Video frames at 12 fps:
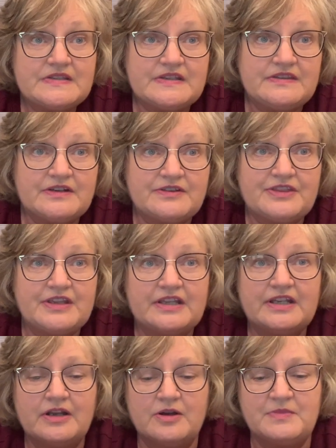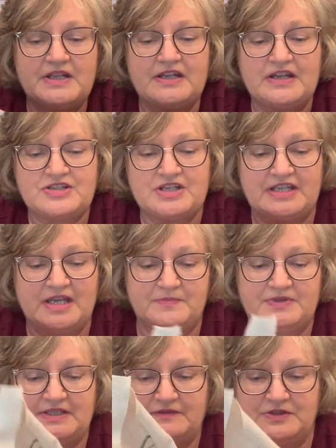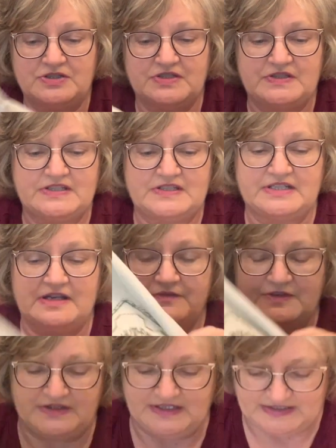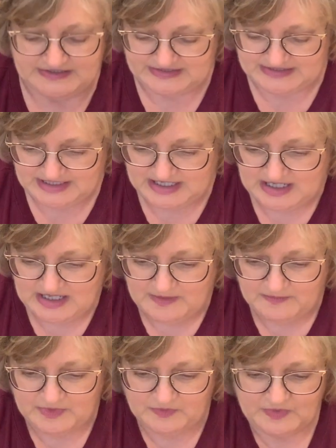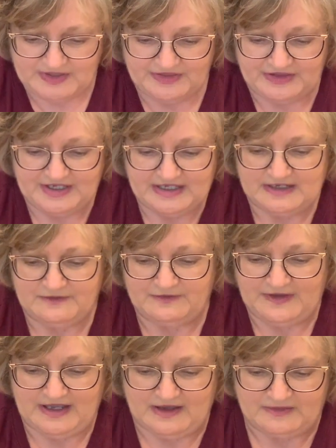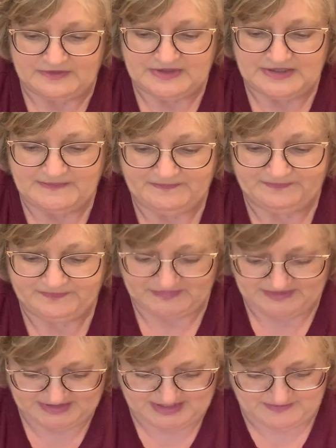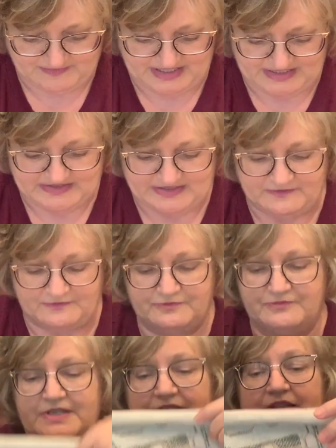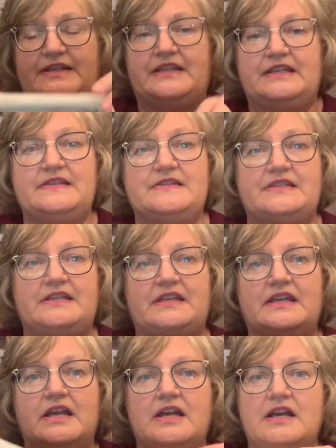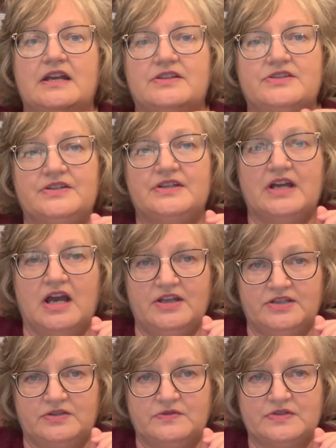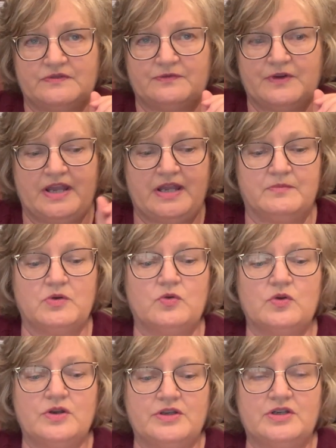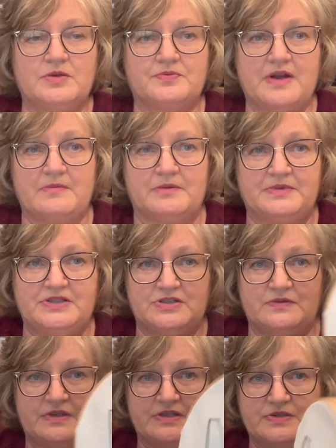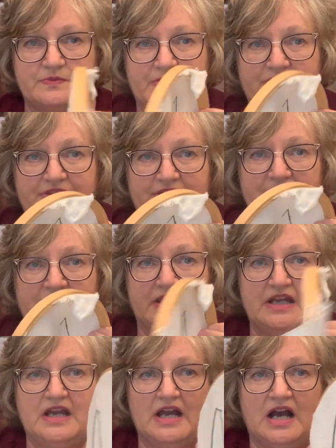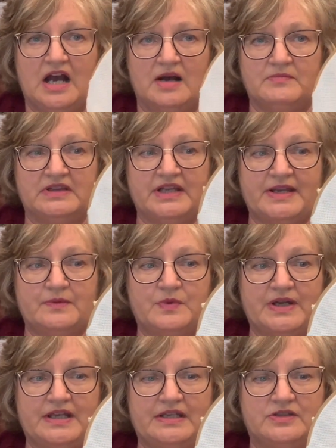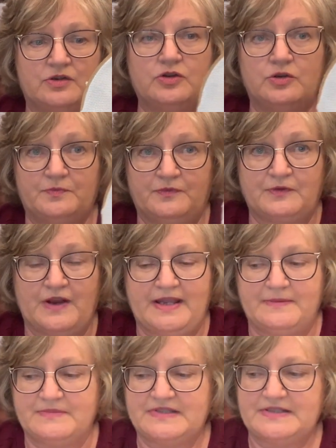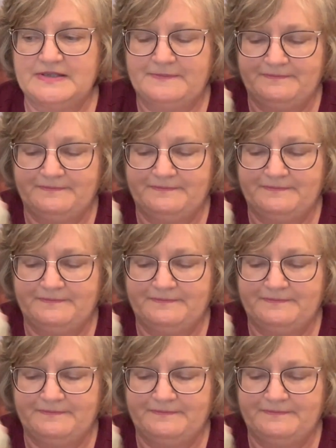and they're thinking, oh my gosh, I can't believe you just discovered this. But one thing I found that makes it really easy to not use a frame, or you could probably do this with the lightweight hoop frames,